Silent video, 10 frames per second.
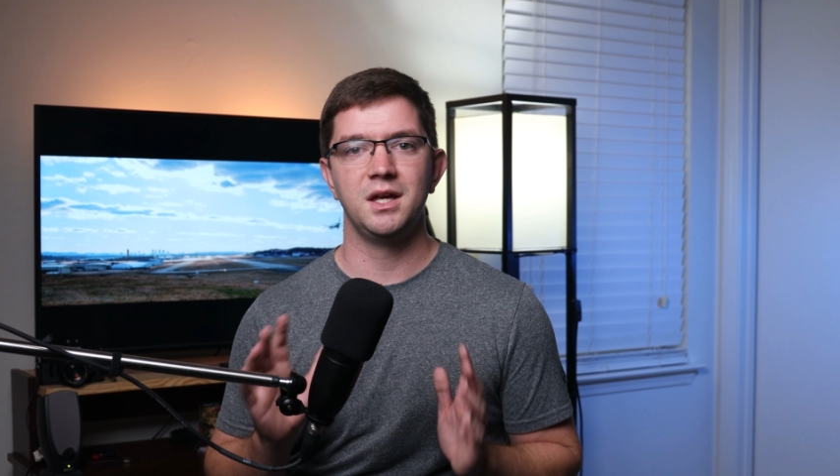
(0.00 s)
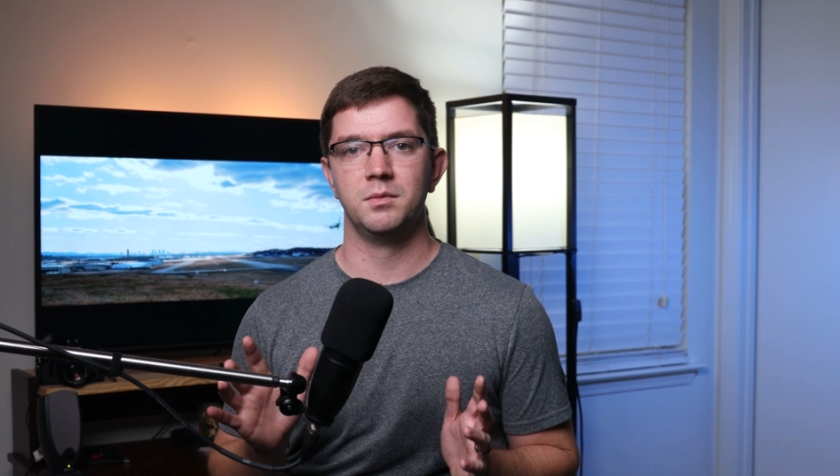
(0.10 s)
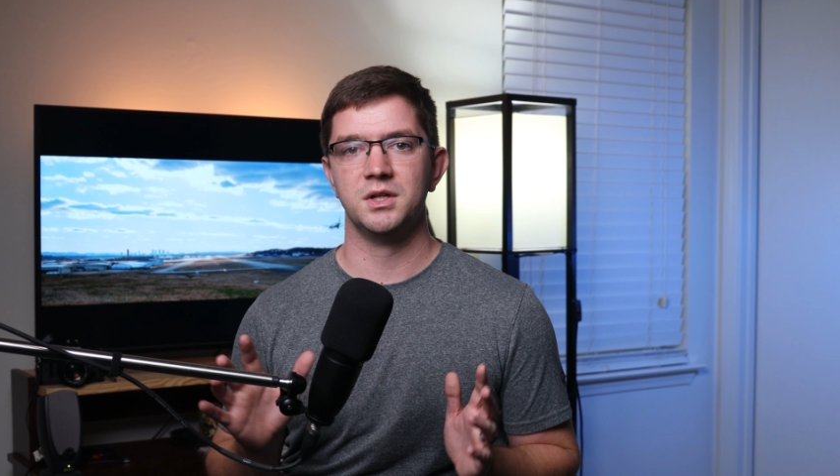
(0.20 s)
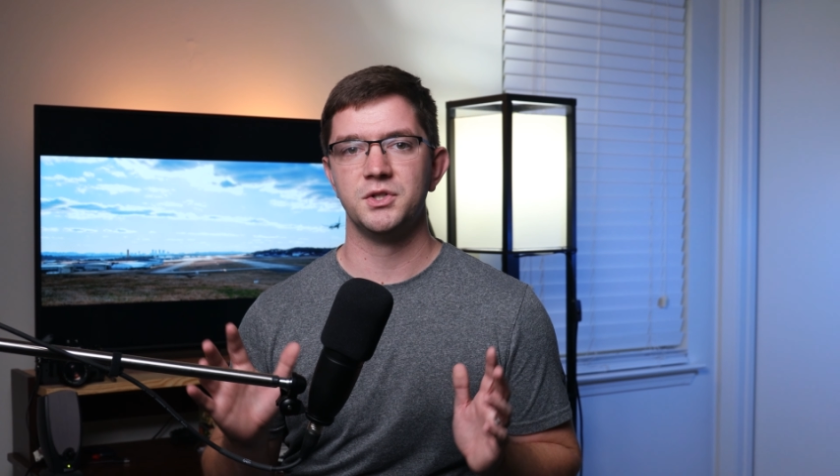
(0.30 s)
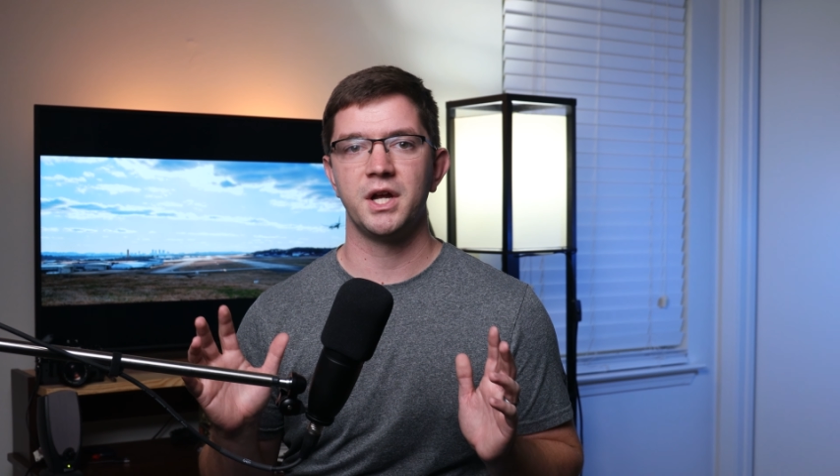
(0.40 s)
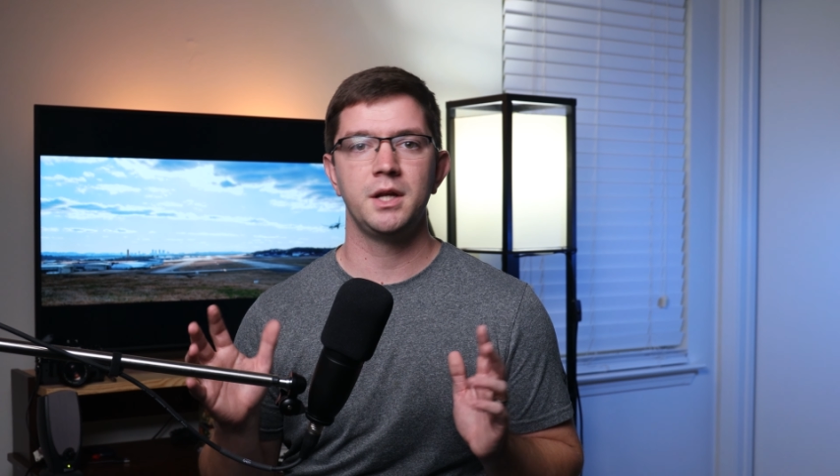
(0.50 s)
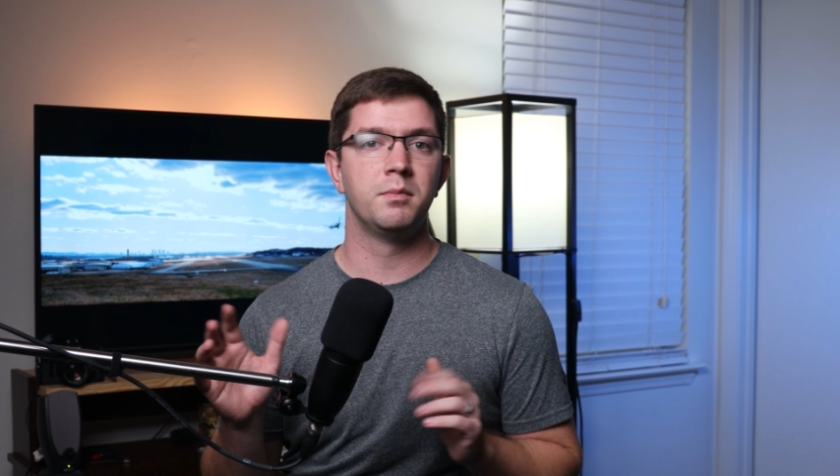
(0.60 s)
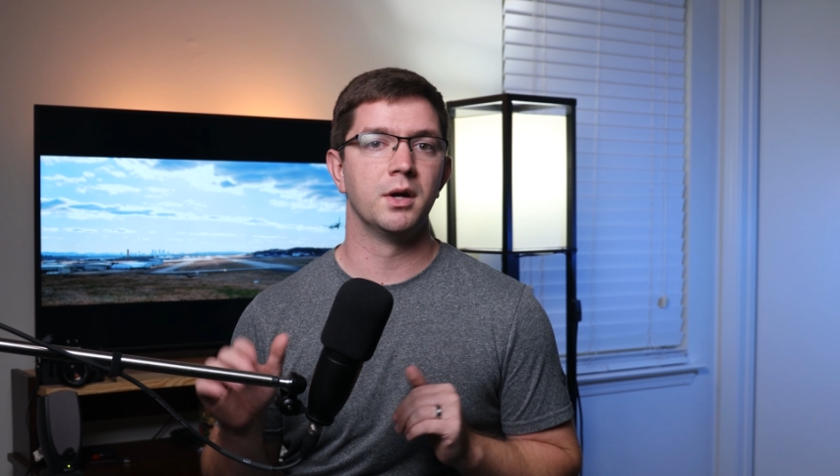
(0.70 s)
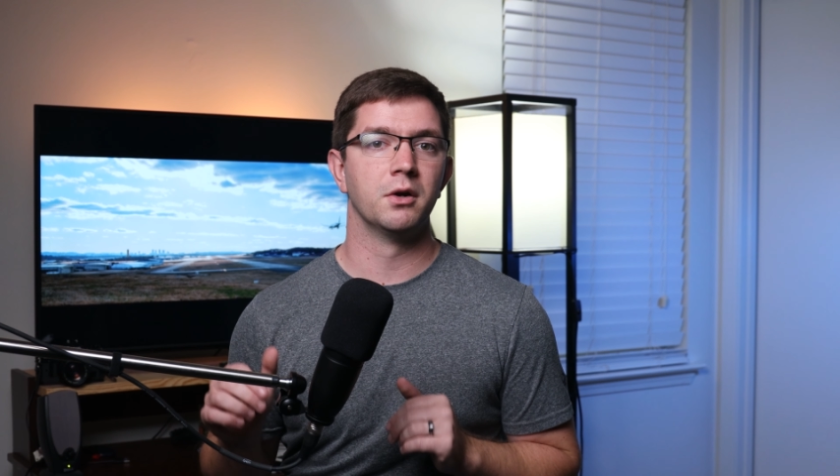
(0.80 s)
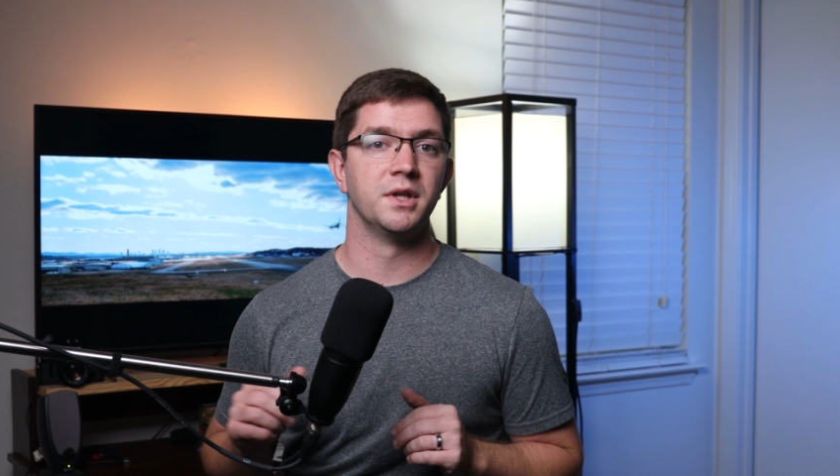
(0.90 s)
image any
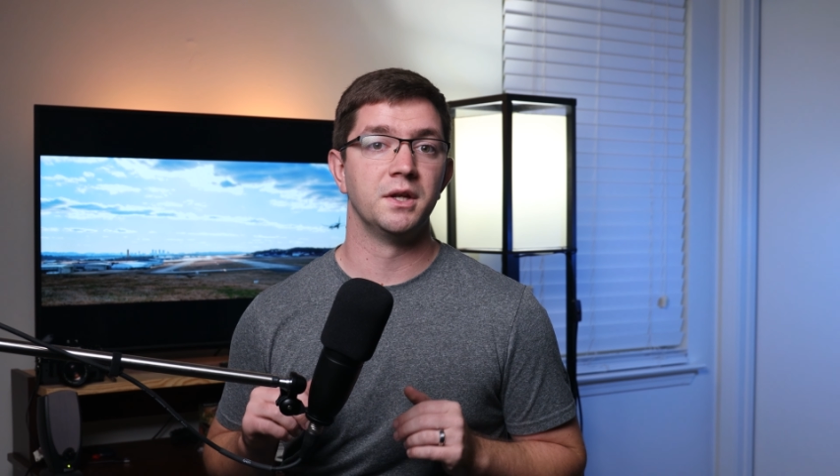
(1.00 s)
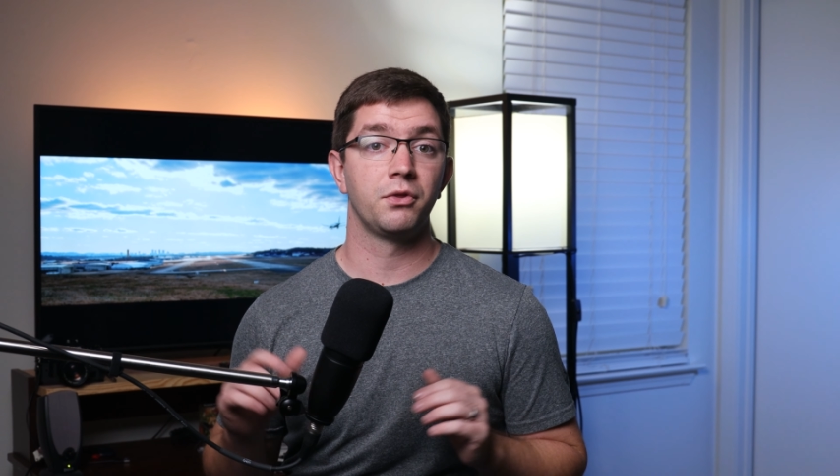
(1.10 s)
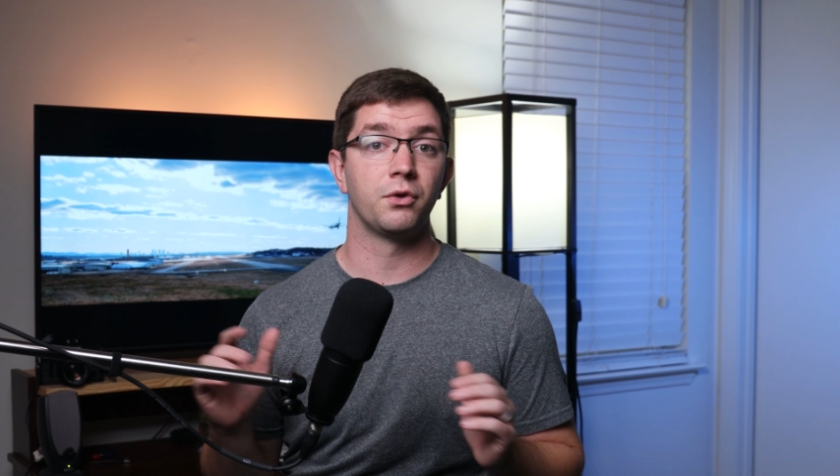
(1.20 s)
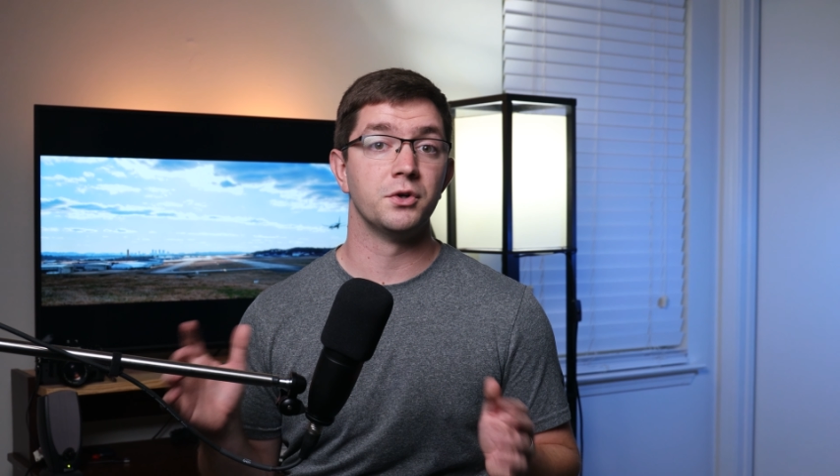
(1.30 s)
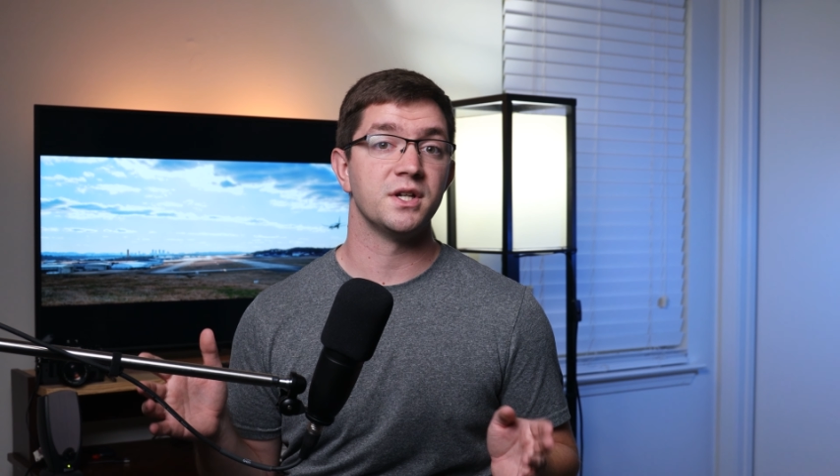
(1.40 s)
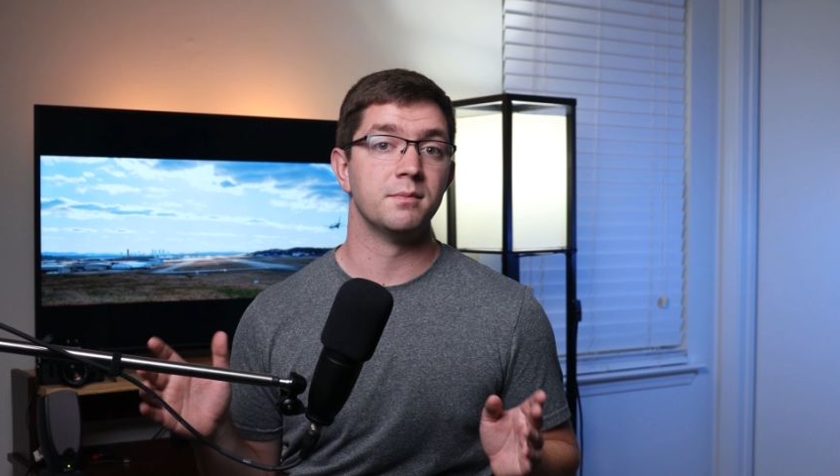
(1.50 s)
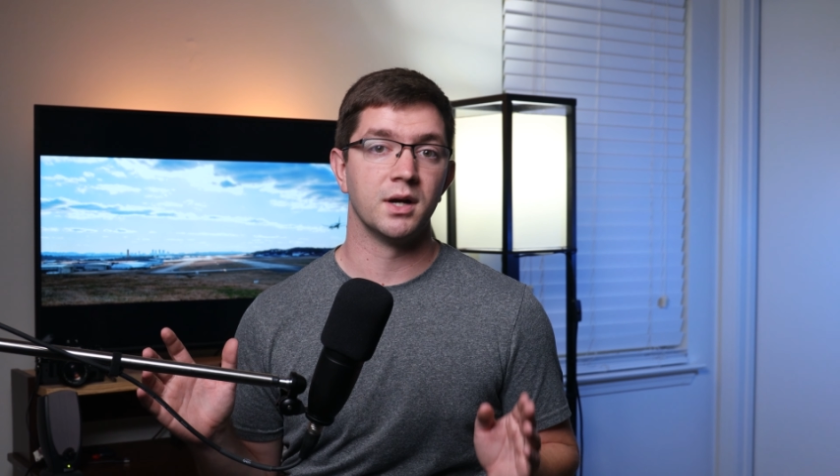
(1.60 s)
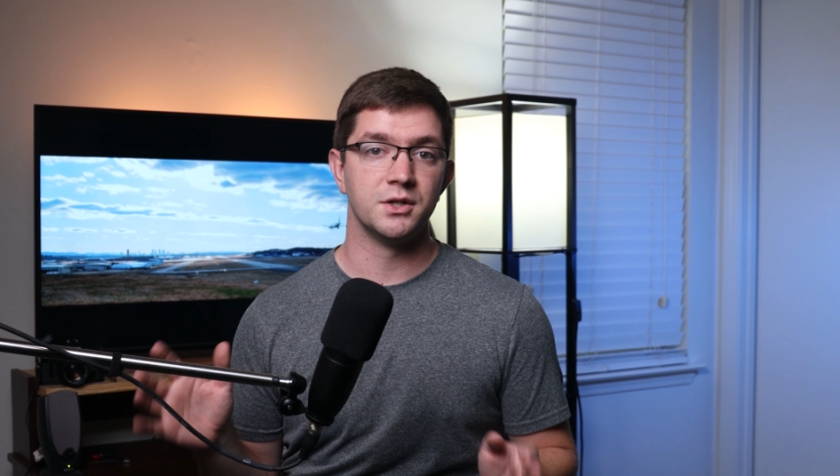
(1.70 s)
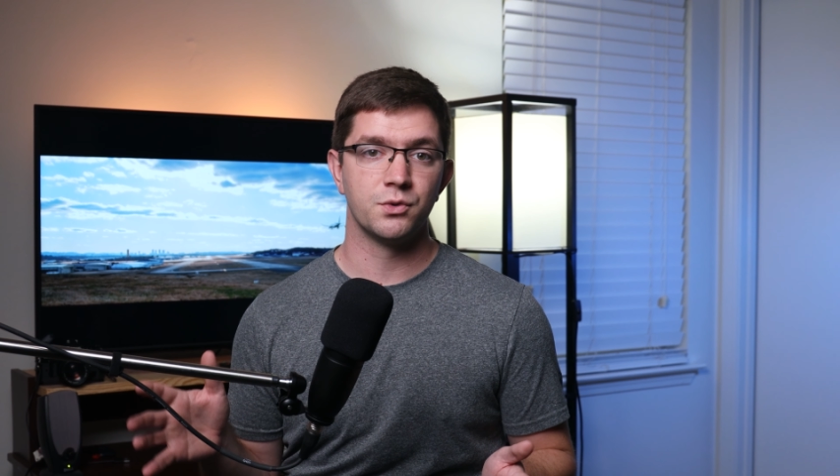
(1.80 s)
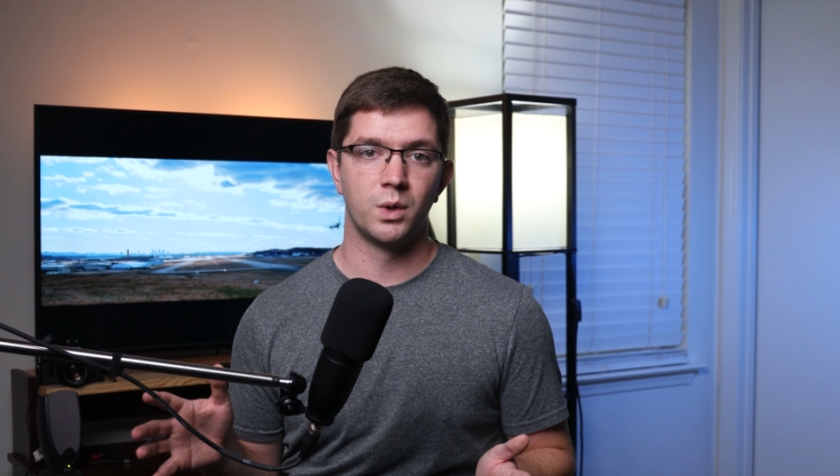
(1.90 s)
bigger than a 13
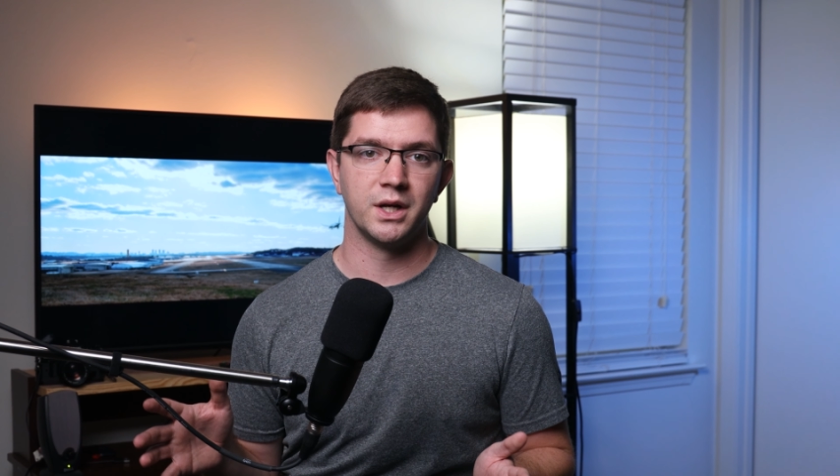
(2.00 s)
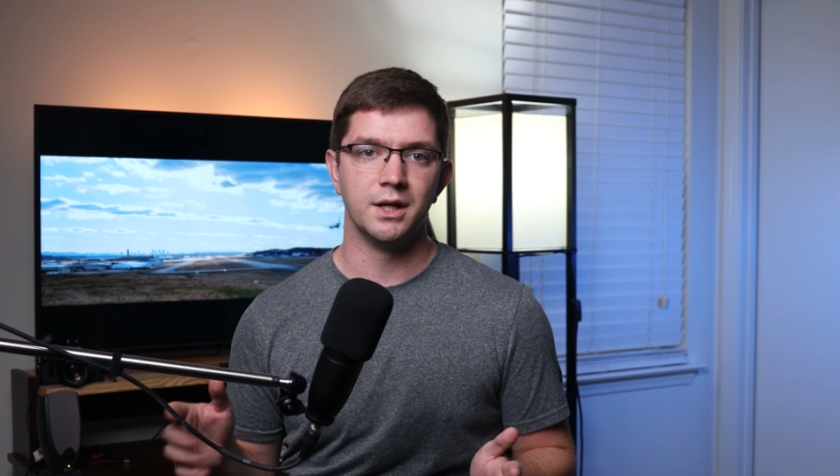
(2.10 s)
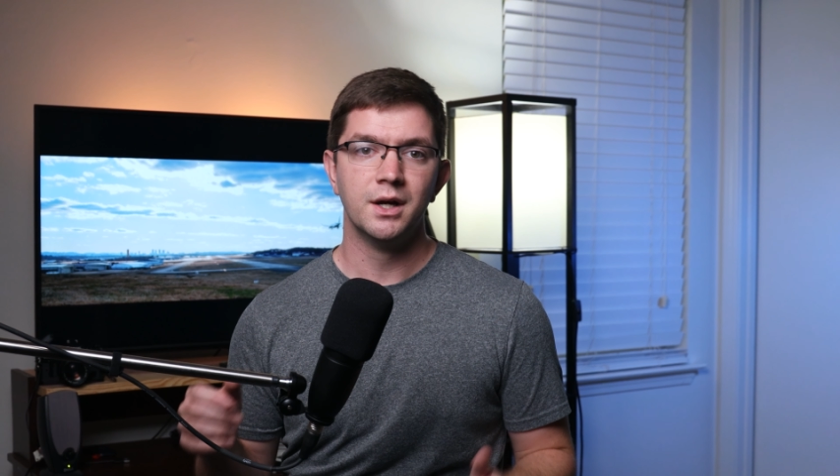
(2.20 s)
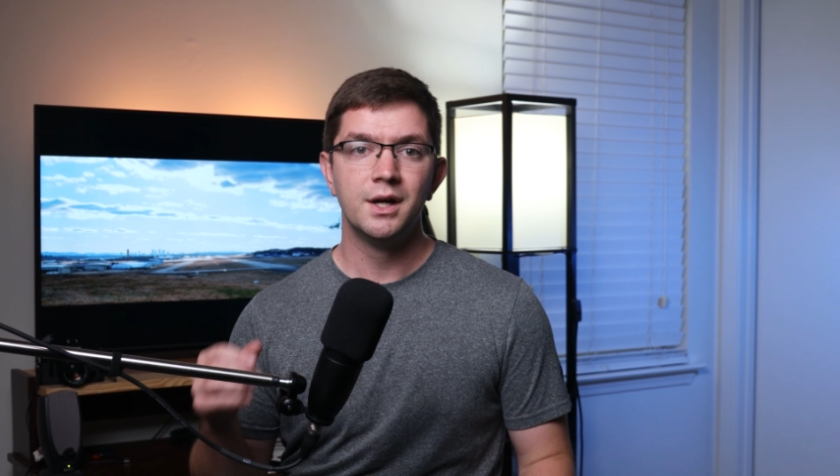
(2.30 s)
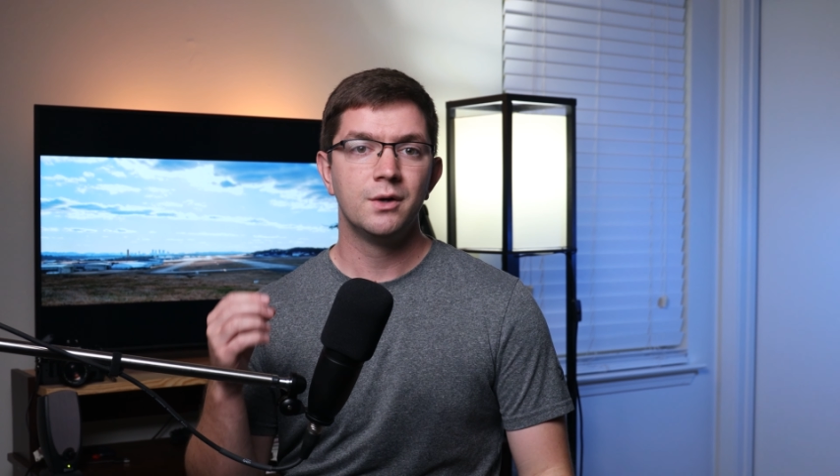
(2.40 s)
by 20,